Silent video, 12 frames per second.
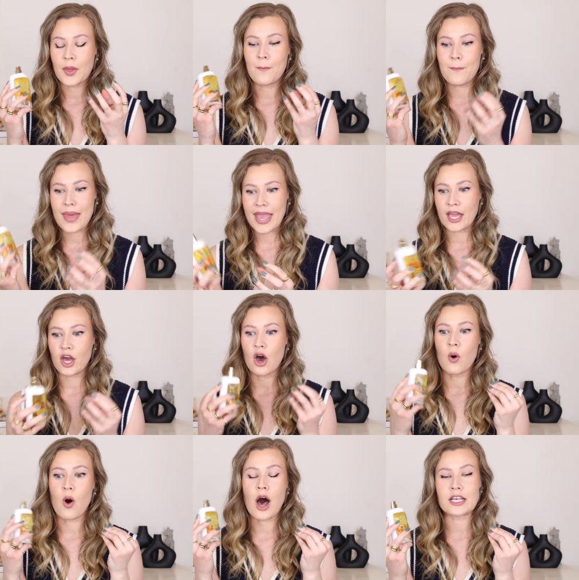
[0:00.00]

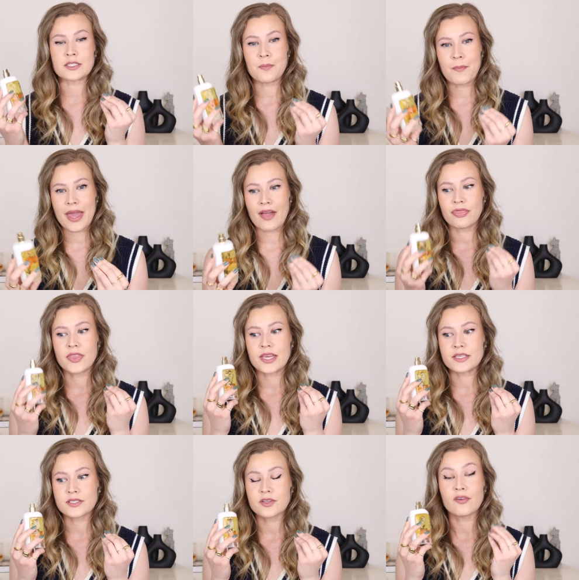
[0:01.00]
mango
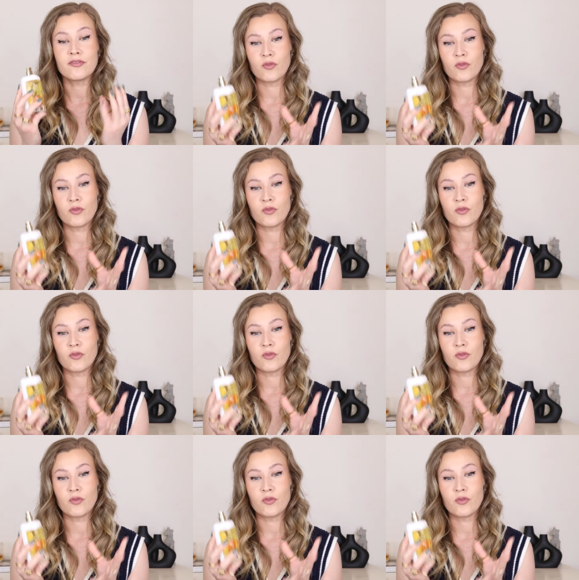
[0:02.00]
osmanthus